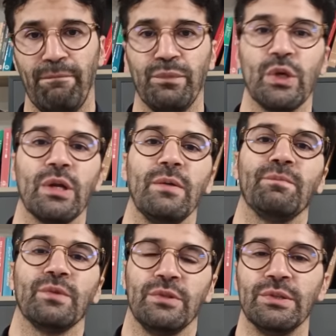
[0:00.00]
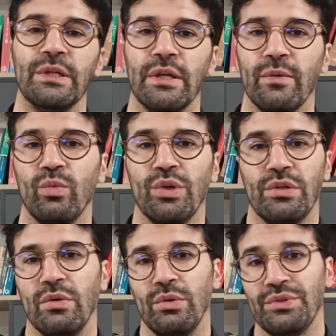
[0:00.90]
You gotta learn what
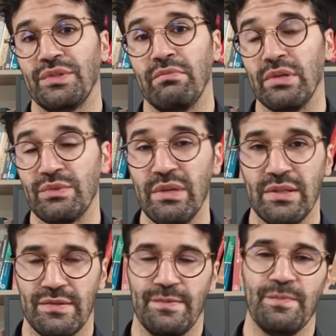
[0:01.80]
all those symbols mean.